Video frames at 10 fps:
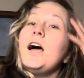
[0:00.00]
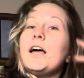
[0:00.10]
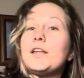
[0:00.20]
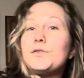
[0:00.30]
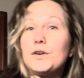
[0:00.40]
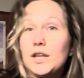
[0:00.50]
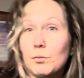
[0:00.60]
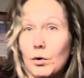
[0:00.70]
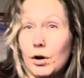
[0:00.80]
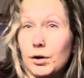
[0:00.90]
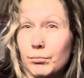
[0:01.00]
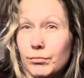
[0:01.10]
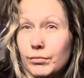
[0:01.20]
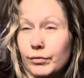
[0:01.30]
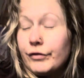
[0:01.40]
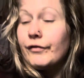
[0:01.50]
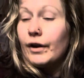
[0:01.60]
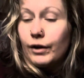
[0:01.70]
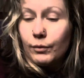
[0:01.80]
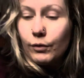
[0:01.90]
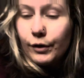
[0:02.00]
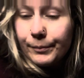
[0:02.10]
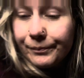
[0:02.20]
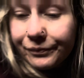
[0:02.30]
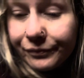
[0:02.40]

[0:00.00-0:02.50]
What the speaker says: It's really warm. It's very warm.